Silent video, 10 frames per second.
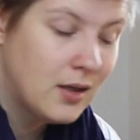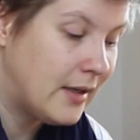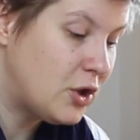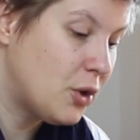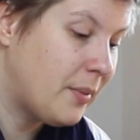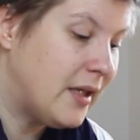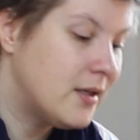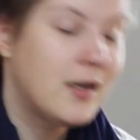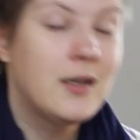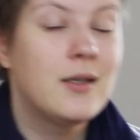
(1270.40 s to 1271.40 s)
Nature
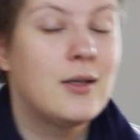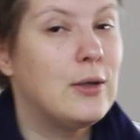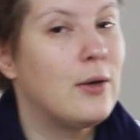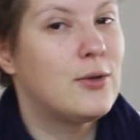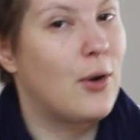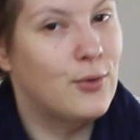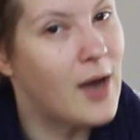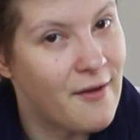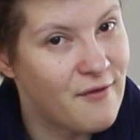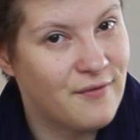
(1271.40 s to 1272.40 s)
paintings don't
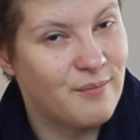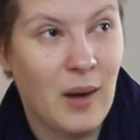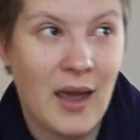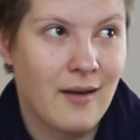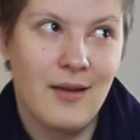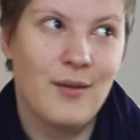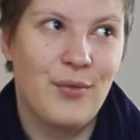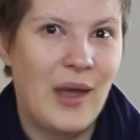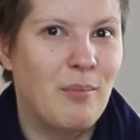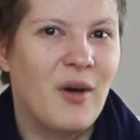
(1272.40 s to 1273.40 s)
have black
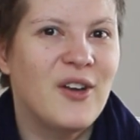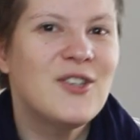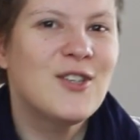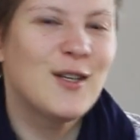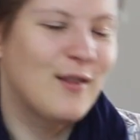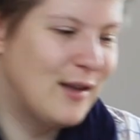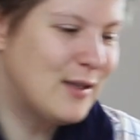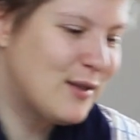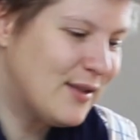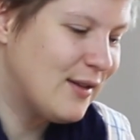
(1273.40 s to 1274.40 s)
that much.
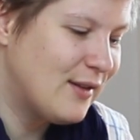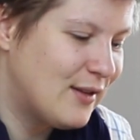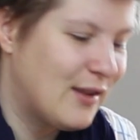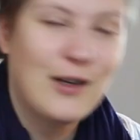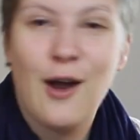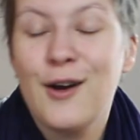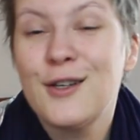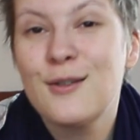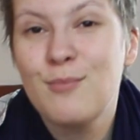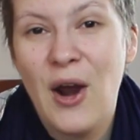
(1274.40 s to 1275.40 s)
It's the
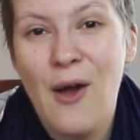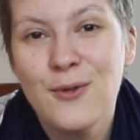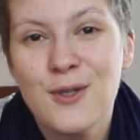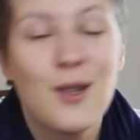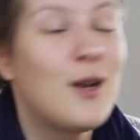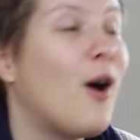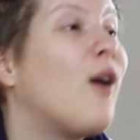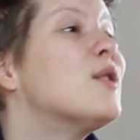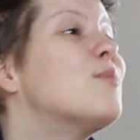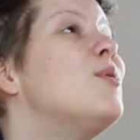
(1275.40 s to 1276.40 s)
darkest browns, the
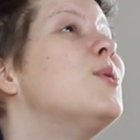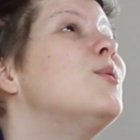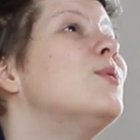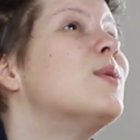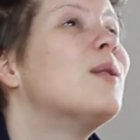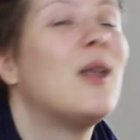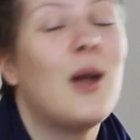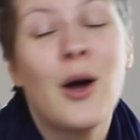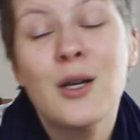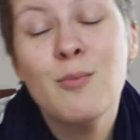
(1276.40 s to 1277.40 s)
darkest blues, the
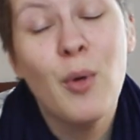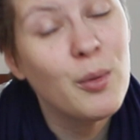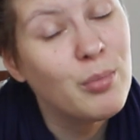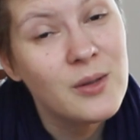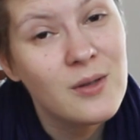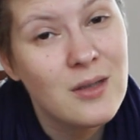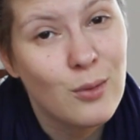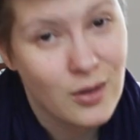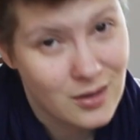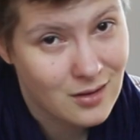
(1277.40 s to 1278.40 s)
darkest purples,
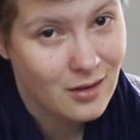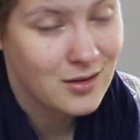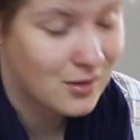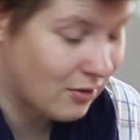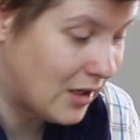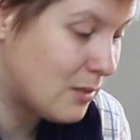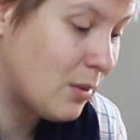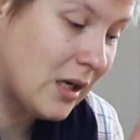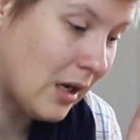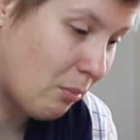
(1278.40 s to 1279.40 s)
or the darkest grays,
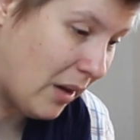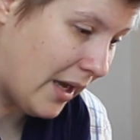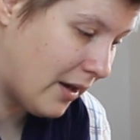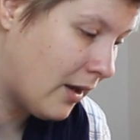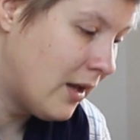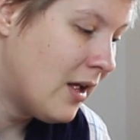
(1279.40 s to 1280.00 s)
but not black.